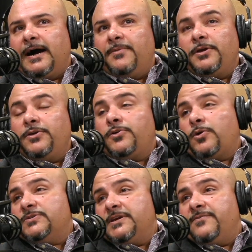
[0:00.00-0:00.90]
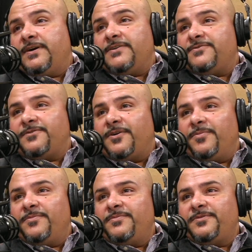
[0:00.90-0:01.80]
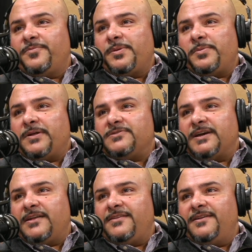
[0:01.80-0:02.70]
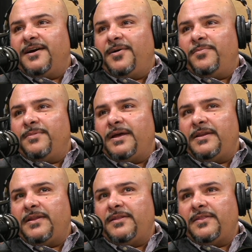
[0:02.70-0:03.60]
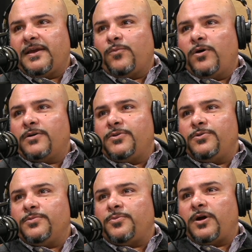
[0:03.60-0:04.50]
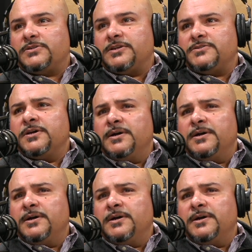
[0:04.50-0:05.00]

You can always get advice from people outside, and they can walk you through the process.